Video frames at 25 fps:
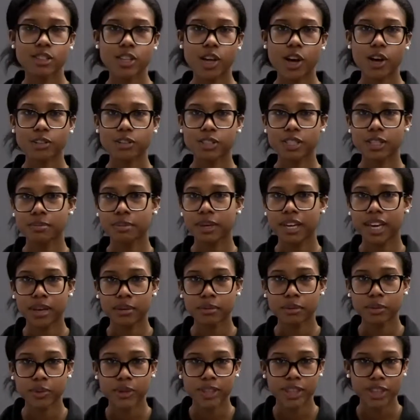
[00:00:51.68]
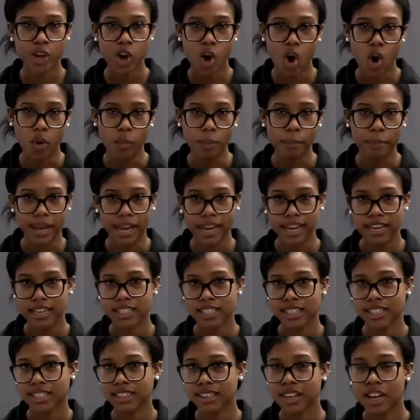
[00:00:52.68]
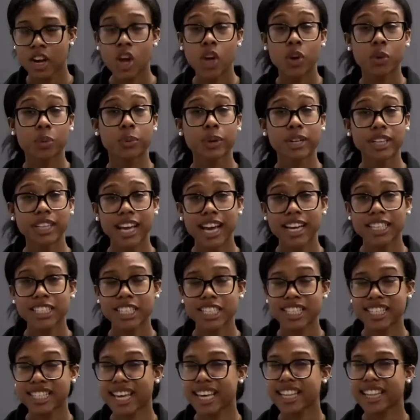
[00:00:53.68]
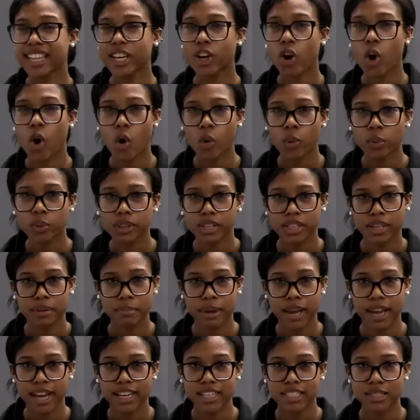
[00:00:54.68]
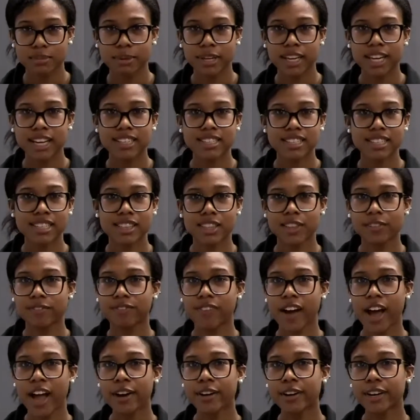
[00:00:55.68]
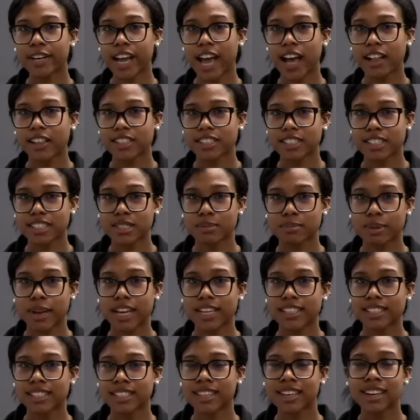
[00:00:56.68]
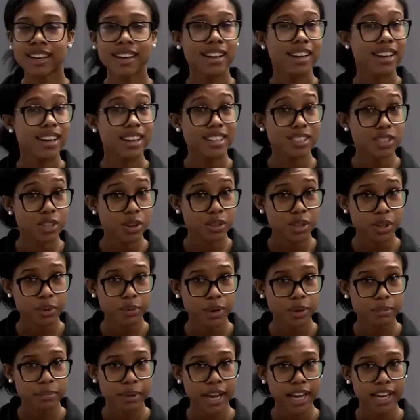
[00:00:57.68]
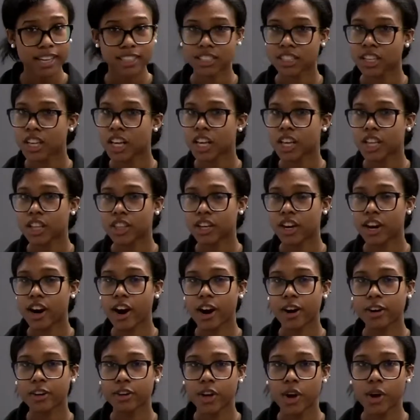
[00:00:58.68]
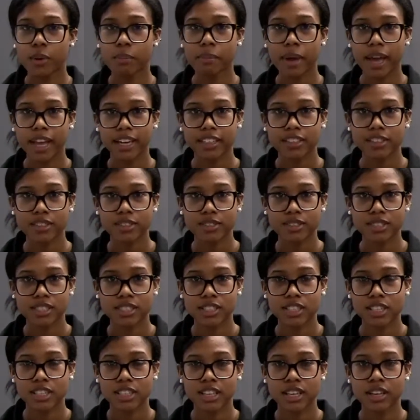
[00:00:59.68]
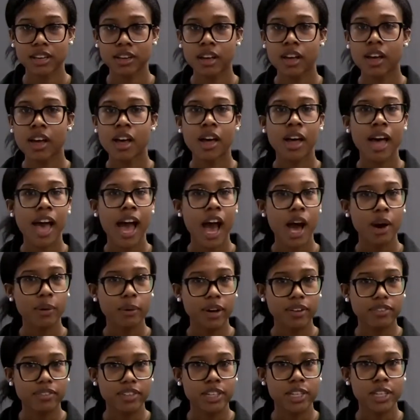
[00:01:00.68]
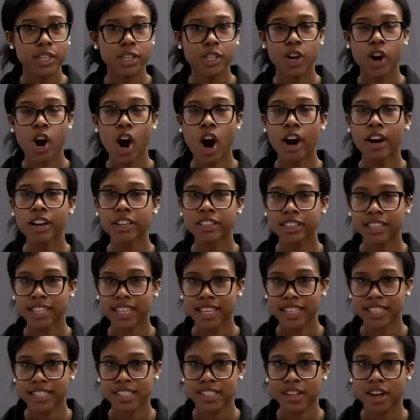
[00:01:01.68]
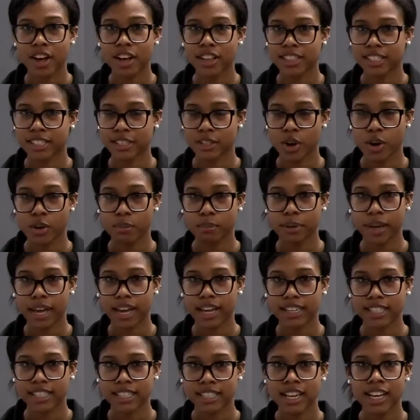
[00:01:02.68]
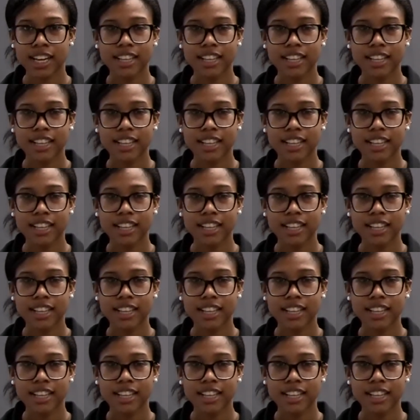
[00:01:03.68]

So to begin with the home page, and really I should say the only page, because the fire analysis page is only one page. There are no menus to click. However, there are links on this home page